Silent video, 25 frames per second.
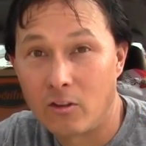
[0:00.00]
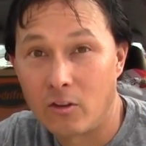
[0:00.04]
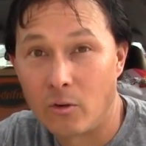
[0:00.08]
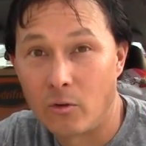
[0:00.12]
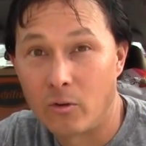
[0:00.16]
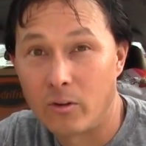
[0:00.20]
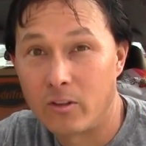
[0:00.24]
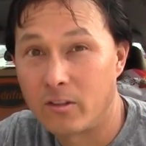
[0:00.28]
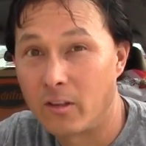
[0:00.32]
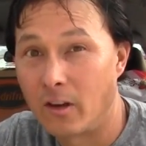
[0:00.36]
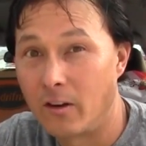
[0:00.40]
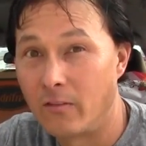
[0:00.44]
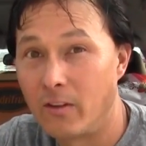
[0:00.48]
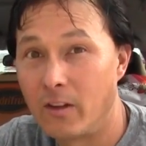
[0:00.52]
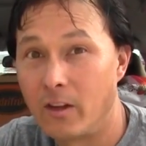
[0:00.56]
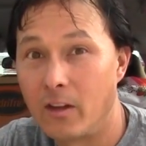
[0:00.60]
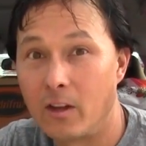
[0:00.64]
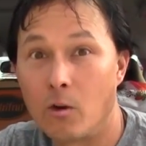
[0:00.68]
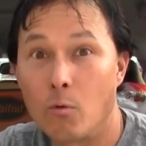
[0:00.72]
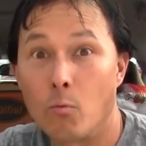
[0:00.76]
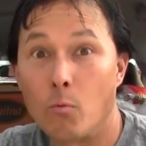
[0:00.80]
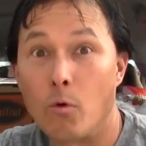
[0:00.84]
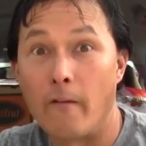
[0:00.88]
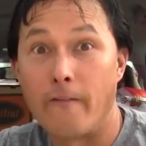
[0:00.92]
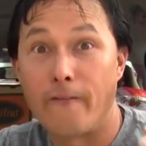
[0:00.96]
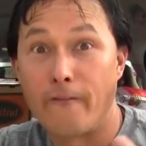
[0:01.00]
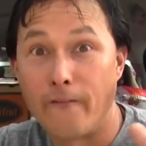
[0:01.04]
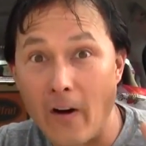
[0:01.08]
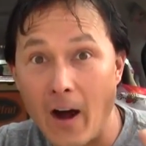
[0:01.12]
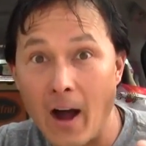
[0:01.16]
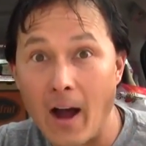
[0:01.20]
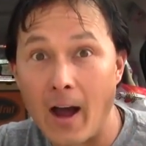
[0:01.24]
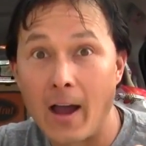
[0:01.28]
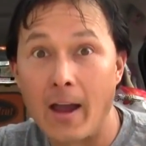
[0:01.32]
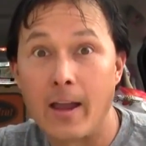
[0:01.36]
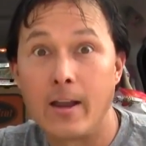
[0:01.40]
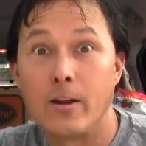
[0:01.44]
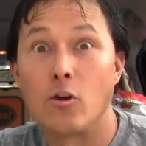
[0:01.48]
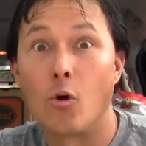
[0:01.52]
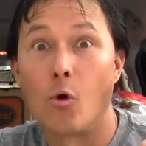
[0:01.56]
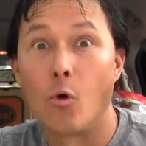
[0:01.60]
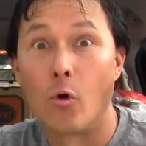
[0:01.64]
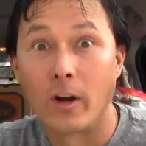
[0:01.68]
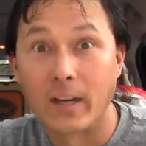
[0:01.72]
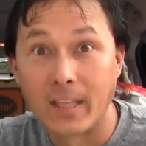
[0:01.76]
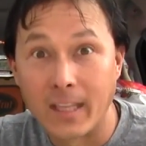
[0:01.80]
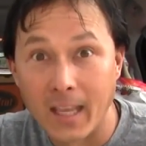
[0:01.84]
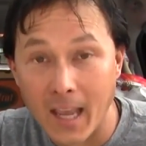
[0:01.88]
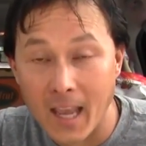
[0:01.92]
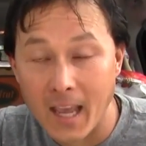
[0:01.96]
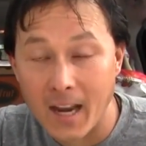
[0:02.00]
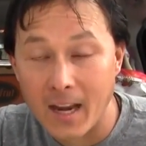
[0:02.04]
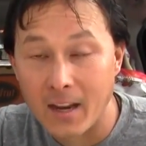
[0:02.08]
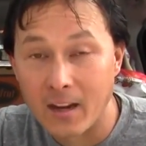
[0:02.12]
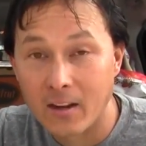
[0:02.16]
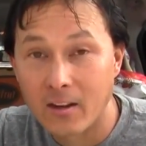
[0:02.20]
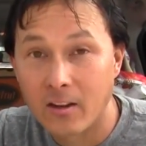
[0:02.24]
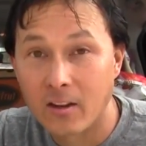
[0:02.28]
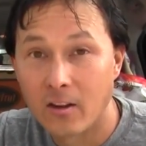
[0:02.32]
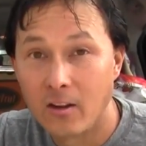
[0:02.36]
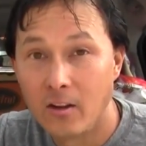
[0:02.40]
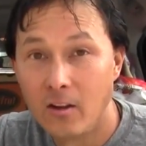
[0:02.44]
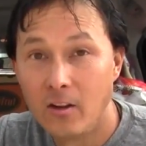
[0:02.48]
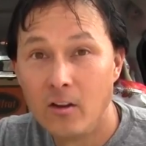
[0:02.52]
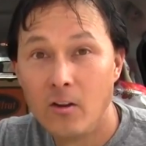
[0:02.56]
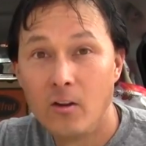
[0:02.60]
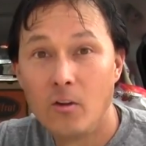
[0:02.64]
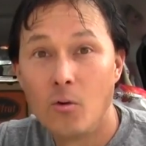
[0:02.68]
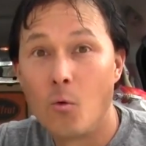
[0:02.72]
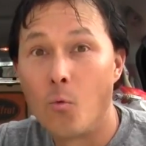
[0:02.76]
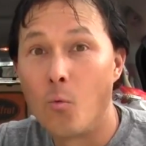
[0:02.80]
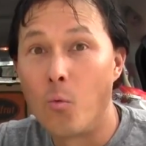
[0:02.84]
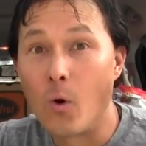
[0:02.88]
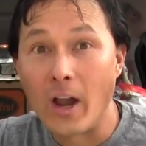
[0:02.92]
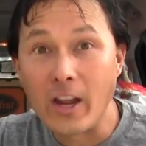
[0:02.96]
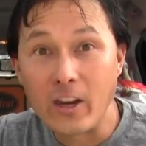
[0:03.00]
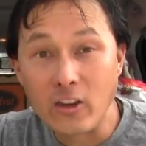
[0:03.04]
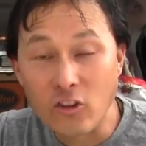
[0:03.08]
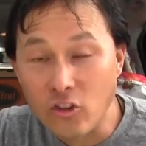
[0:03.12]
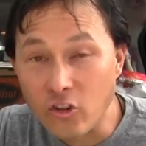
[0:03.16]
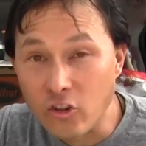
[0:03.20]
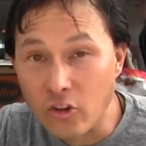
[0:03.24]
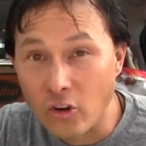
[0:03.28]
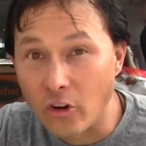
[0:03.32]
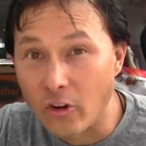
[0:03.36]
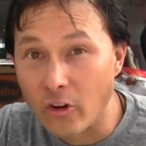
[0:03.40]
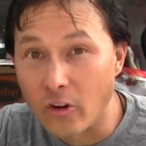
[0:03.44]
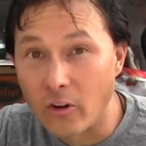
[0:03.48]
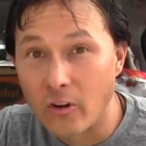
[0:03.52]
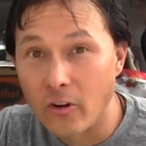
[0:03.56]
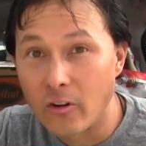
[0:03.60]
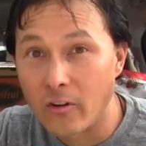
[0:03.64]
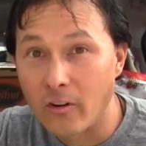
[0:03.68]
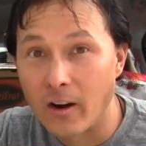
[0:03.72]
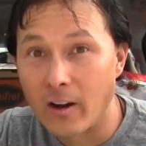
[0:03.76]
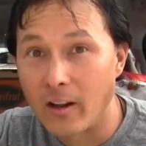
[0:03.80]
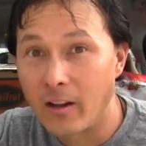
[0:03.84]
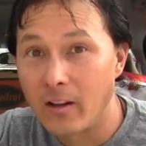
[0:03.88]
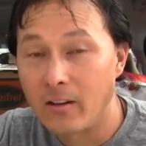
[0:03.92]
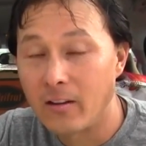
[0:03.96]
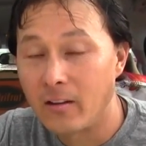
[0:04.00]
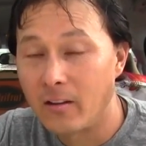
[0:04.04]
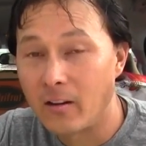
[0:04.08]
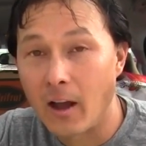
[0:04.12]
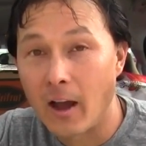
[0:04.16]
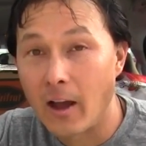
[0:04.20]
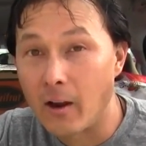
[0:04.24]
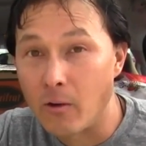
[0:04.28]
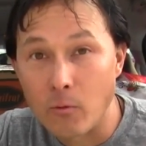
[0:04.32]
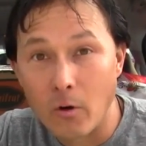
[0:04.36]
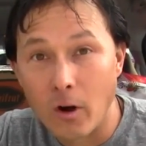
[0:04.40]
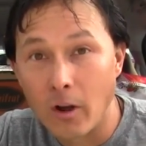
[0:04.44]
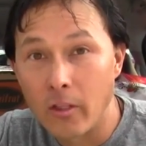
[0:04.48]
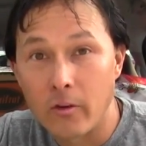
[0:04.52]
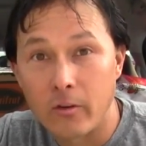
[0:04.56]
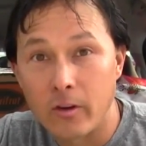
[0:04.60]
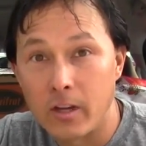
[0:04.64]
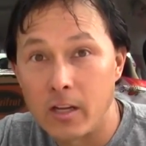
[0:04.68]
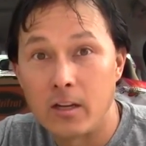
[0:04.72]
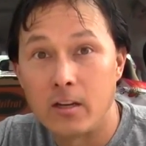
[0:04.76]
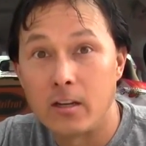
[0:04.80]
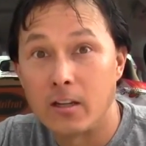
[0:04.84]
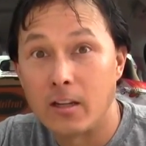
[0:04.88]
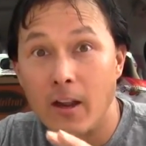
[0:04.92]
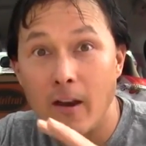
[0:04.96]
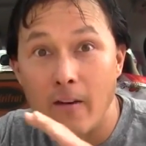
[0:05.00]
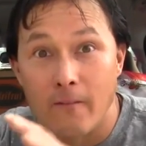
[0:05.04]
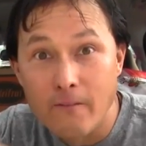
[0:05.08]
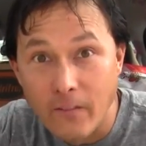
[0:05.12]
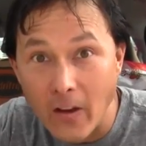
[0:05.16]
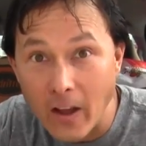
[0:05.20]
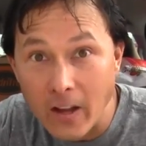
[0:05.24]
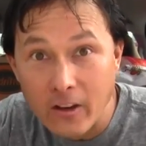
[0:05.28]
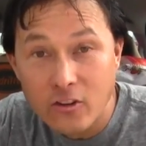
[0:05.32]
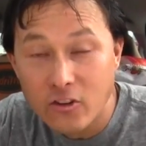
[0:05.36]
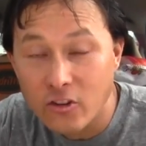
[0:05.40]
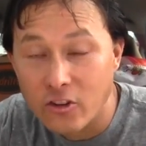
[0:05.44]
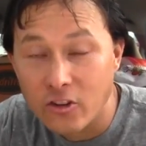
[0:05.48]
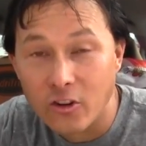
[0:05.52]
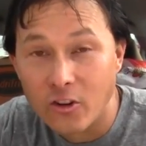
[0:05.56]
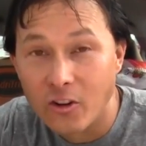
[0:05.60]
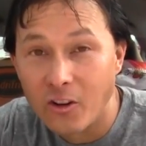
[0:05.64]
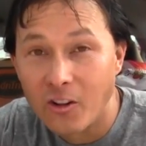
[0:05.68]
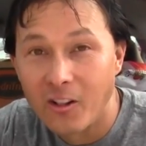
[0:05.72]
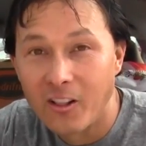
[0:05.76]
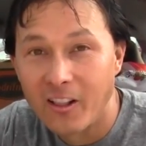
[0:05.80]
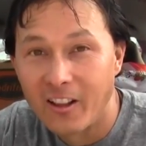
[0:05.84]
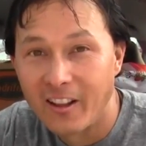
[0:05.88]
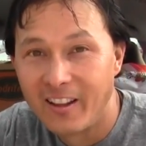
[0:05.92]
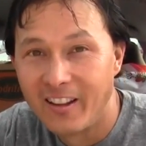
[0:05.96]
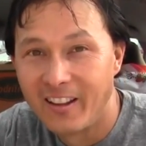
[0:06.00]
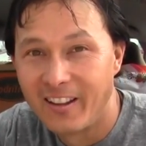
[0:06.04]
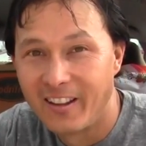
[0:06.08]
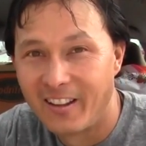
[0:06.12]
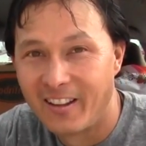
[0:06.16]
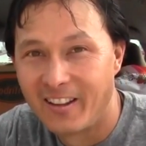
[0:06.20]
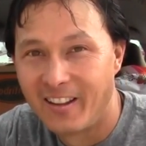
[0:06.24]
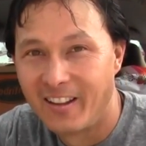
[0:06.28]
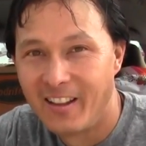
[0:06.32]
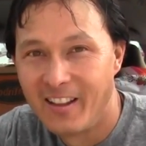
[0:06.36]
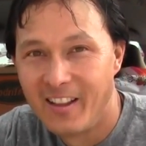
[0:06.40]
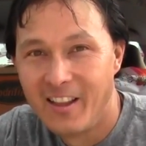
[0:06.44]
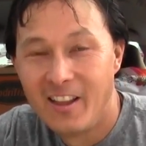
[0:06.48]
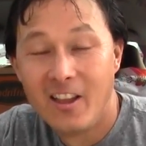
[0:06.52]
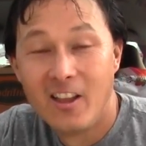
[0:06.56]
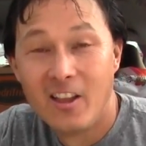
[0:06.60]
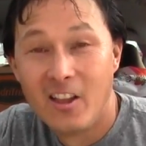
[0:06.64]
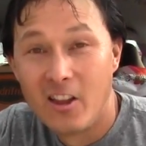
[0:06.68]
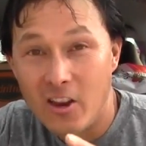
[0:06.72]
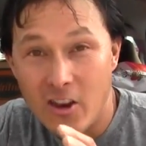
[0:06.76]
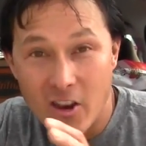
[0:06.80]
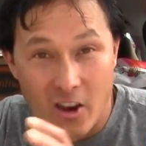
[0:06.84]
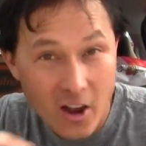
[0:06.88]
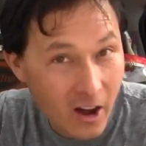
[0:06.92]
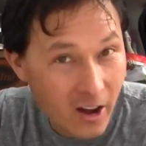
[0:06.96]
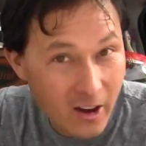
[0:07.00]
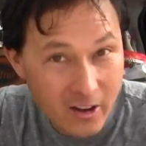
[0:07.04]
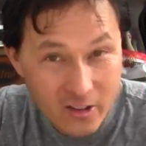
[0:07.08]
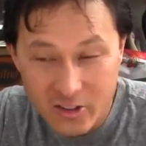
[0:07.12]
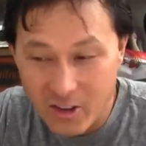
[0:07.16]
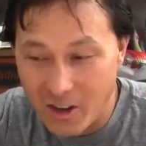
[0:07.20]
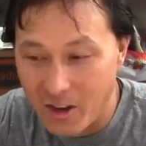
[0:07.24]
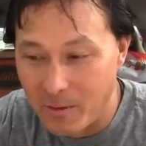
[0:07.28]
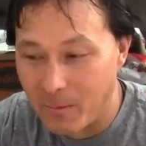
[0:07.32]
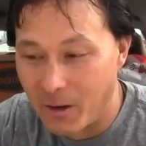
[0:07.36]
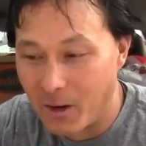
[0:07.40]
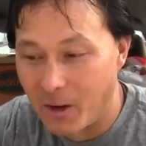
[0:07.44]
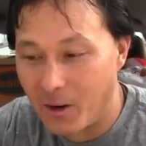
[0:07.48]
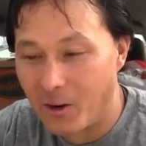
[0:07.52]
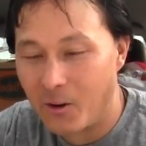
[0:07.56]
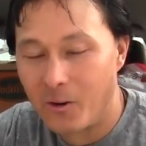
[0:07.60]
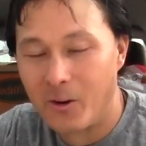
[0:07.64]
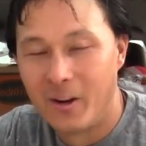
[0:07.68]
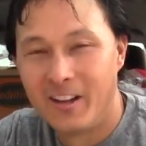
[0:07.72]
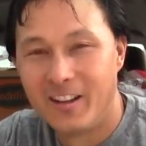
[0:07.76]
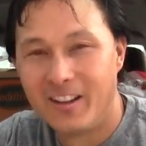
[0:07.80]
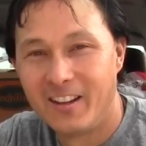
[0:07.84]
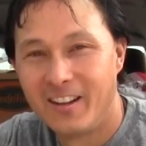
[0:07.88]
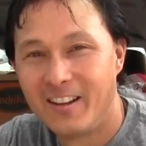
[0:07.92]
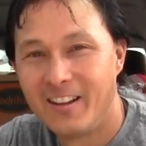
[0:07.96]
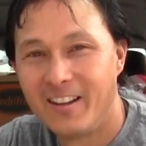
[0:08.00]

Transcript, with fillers: So instead of eating refined, organic, white sugar, right, I'd rather eat conventional, non G M O